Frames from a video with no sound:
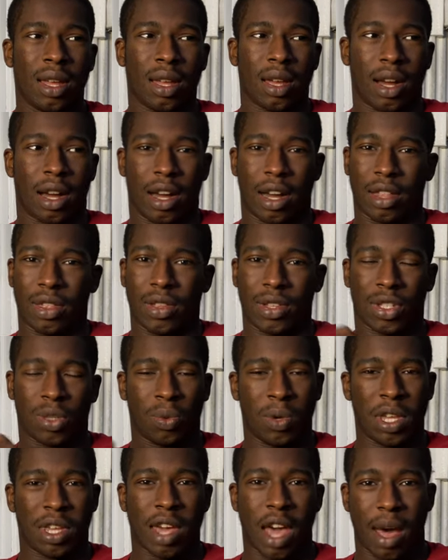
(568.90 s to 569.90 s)
Uh, the
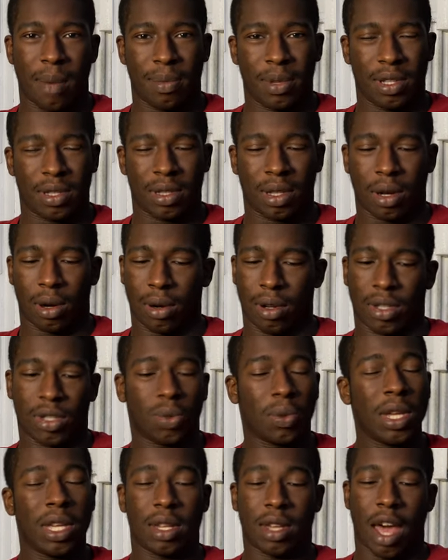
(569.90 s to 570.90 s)
sweet cap is, or the
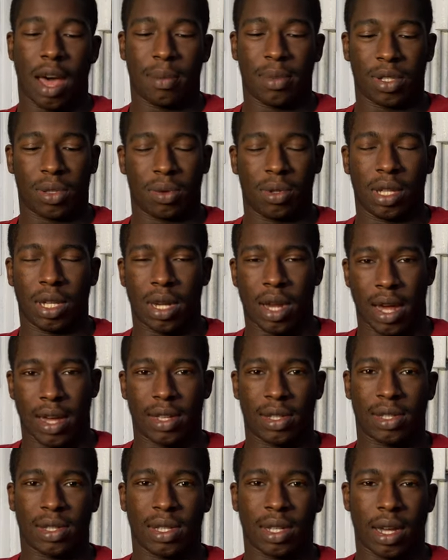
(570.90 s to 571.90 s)
sweetened cap is really
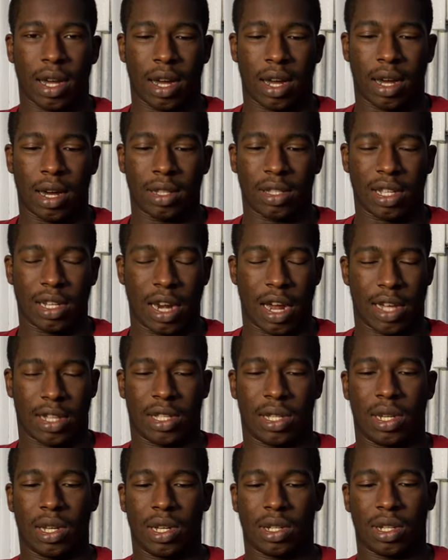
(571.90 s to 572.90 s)
nice. Uh, it's a nice
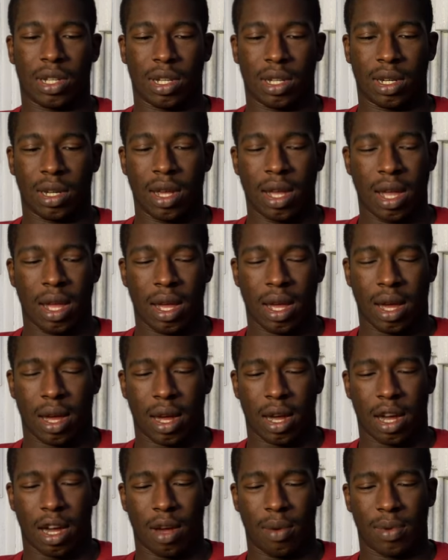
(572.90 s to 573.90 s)
addition.
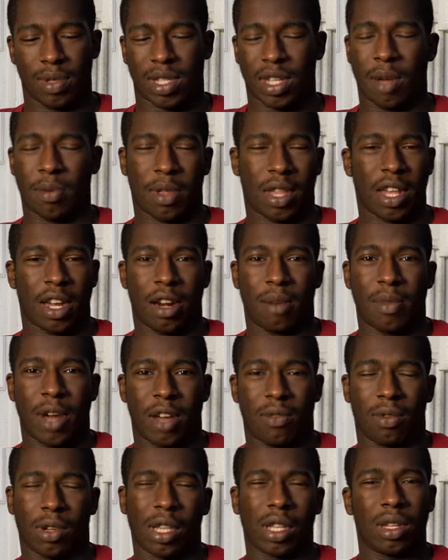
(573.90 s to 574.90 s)
Um, it's something that I'm
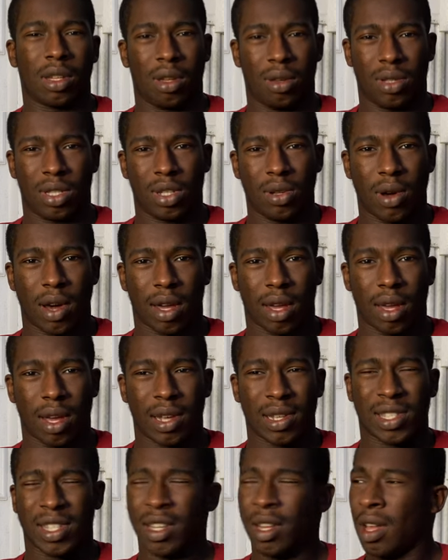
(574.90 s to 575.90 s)
not really used to, I
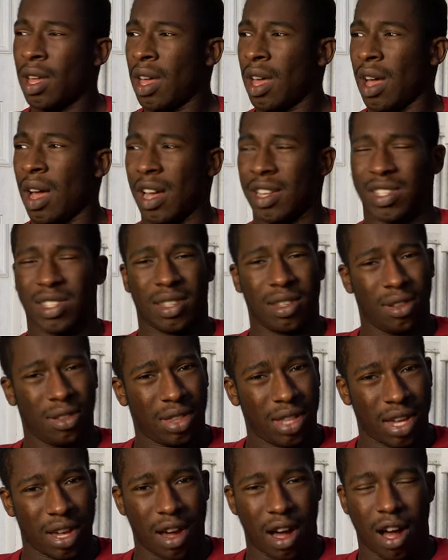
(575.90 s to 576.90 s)
guess. I still
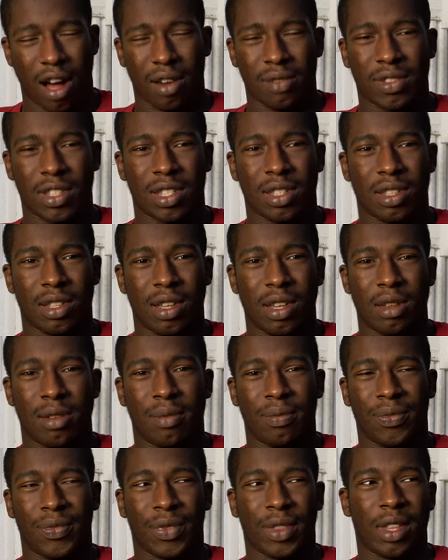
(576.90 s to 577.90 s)
think, obviously,
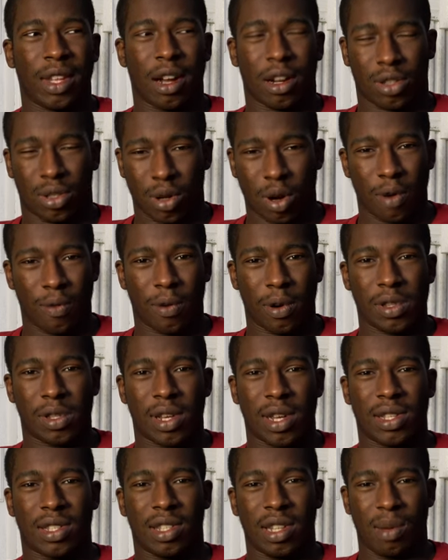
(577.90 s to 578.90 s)
the Arturo
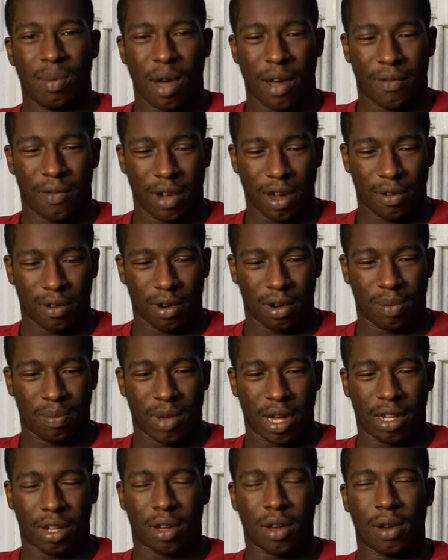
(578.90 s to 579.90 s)
Fuente is still my favorite.
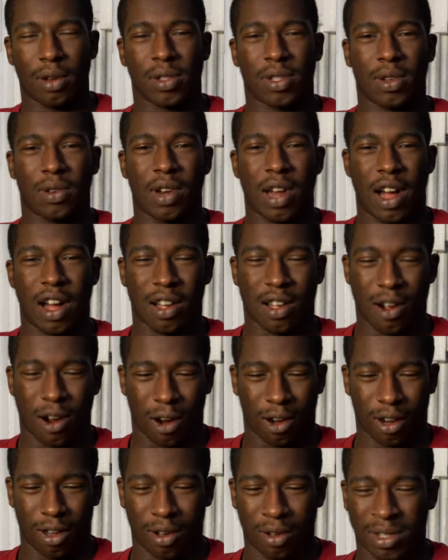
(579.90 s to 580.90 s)
Bellicoso, Don
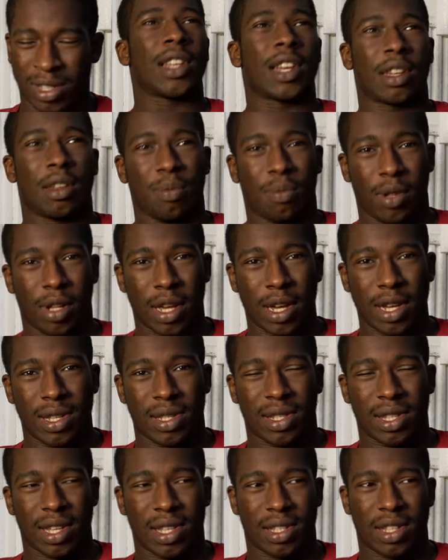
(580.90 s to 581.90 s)
Carlo. Second
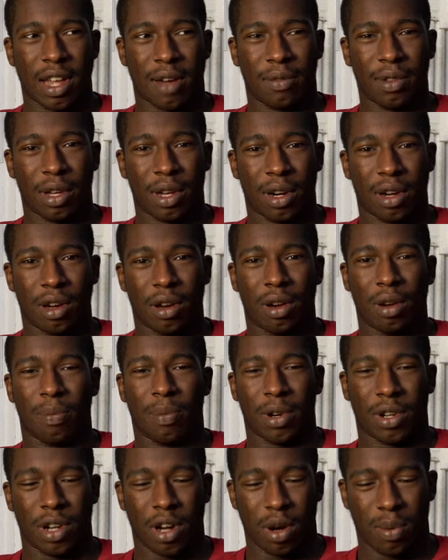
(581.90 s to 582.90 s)
place is definitely going to go to
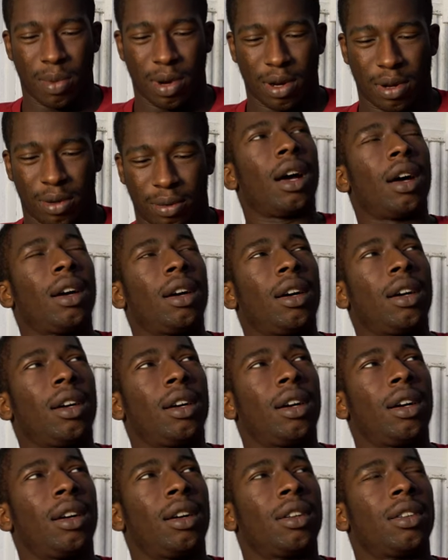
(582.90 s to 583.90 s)
Perdomo.
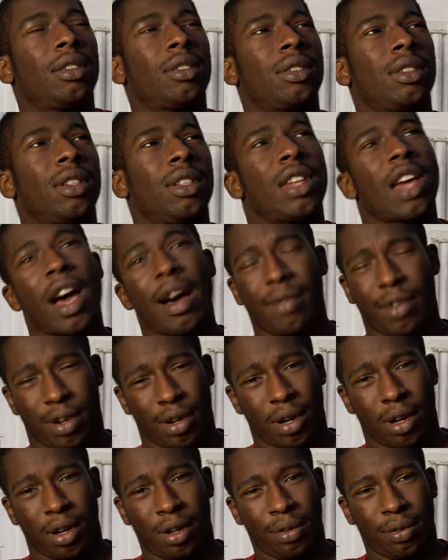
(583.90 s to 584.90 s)
Uh,
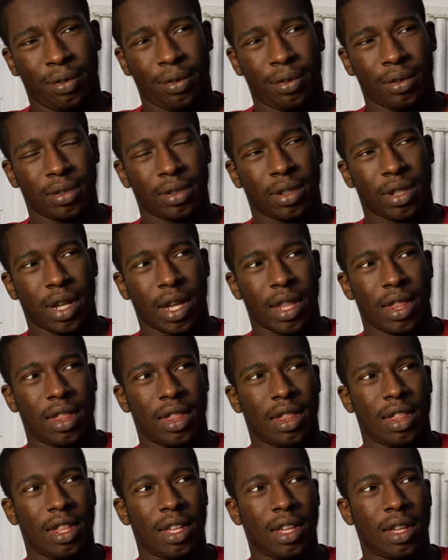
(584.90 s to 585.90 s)
Davidoff. And
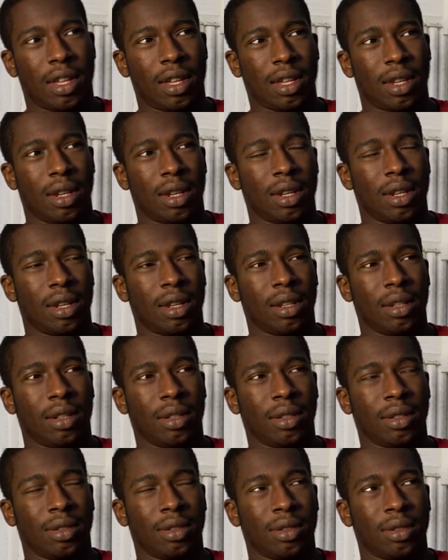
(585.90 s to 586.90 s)
then,
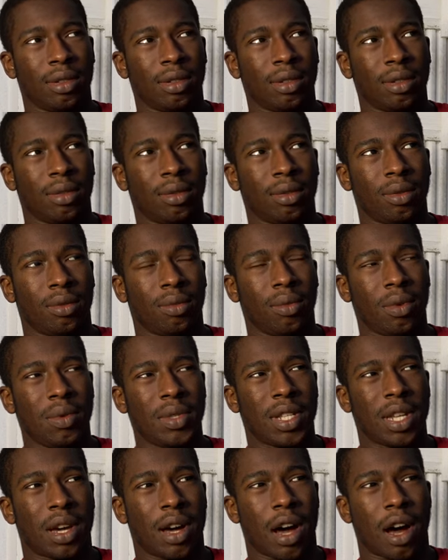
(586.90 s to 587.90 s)
what was
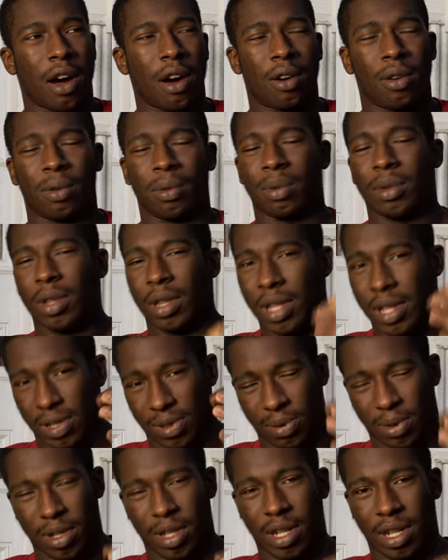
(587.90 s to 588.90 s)
he? Oh,
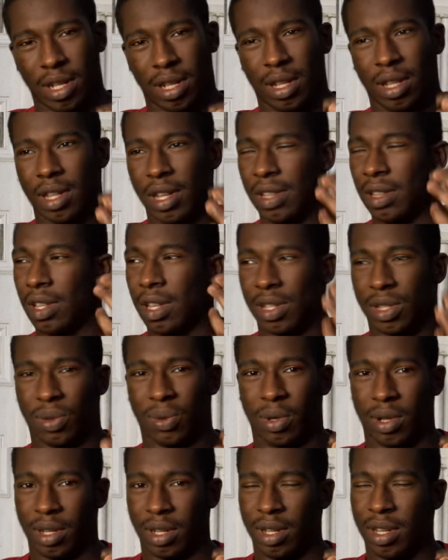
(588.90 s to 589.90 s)
this one then. Then this
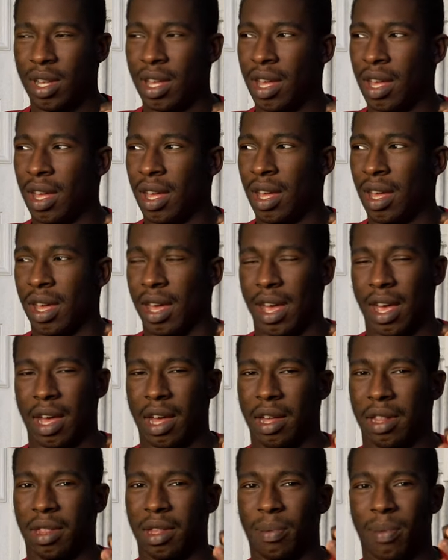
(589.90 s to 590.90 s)
one.
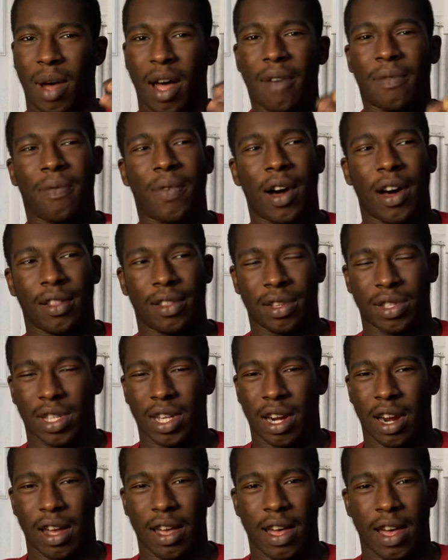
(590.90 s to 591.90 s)
And the My Fathers
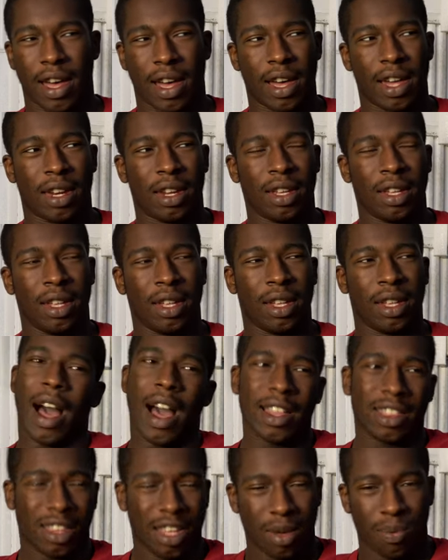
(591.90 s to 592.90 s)
that I had.
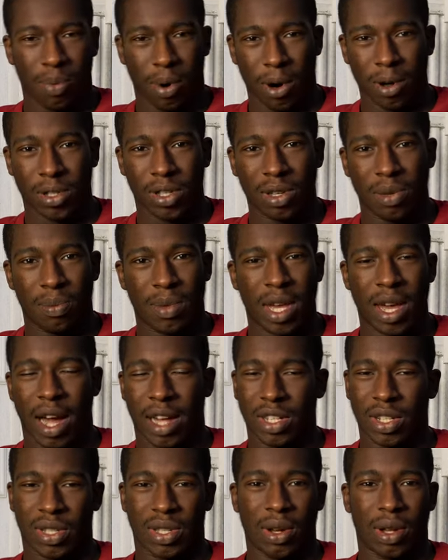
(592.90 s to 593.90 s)
I think, personally, me,
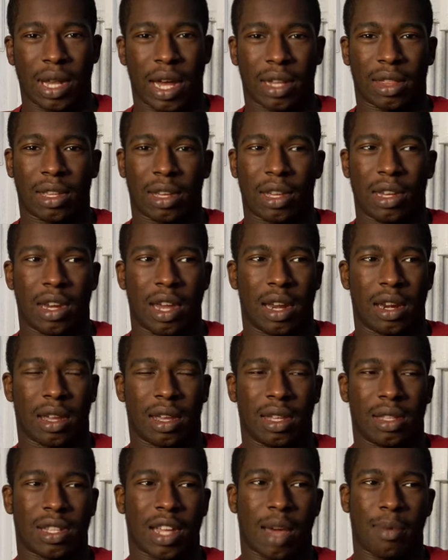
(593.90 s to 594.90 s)
I just don't like the
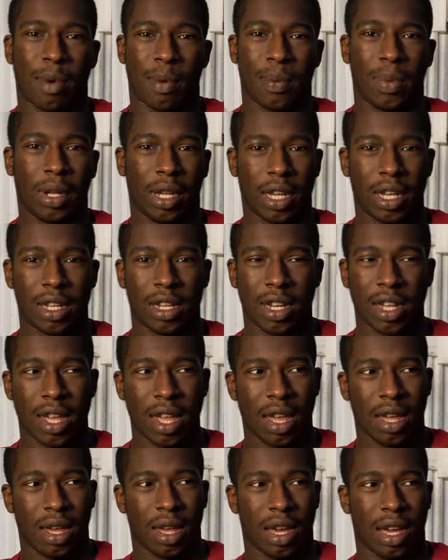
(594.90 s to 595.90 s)
Connecticut type of blend.
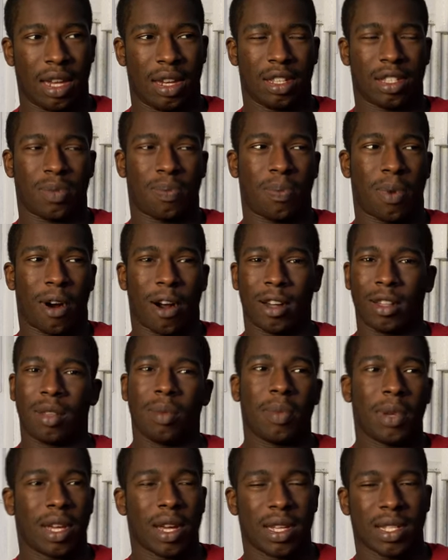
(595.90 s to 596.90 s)
And it's partly
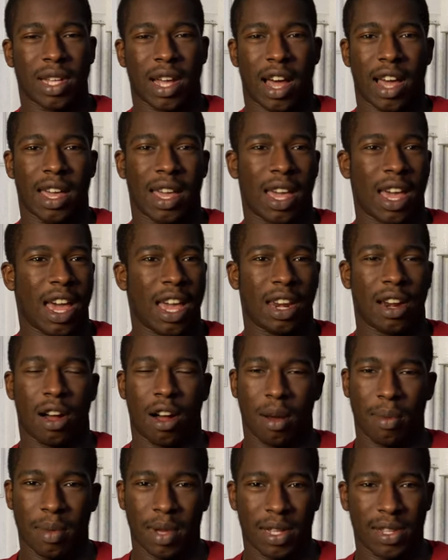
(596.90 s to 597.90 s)
because I hate
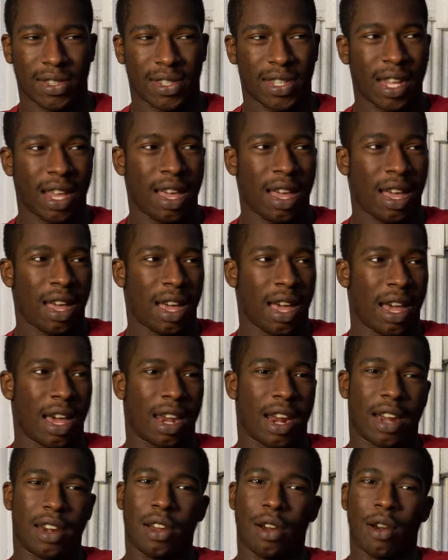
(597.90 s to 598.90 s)
almonds.
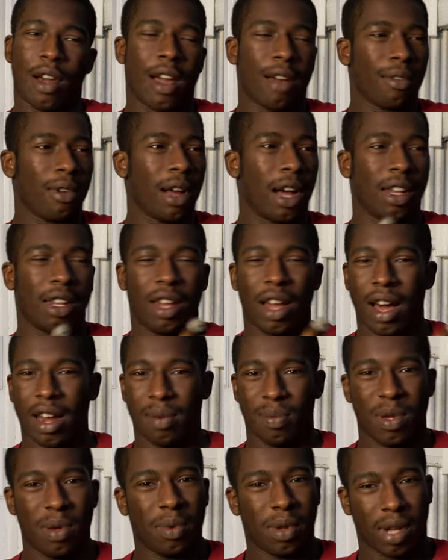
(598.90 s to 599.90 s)
And I know every a lot
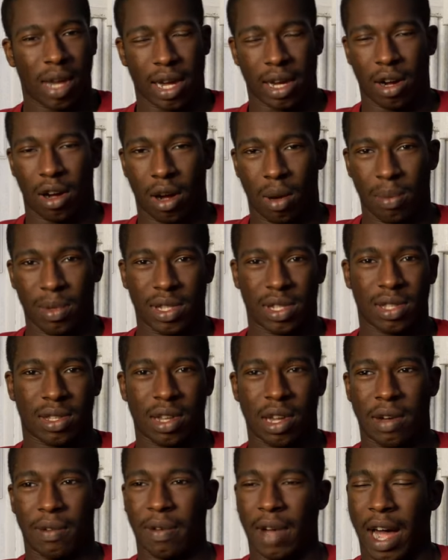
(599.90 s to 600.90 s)
of people like almond
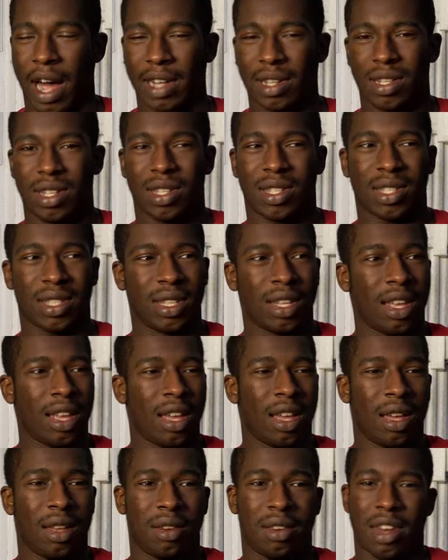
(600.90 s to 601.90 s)
stuff. I just
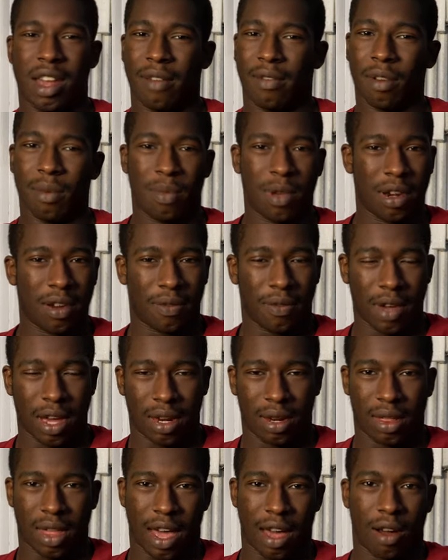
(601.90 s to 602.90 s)
never been a
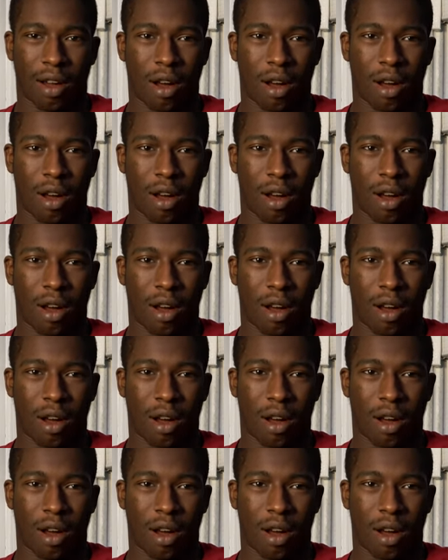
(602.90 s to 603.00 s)
fan of that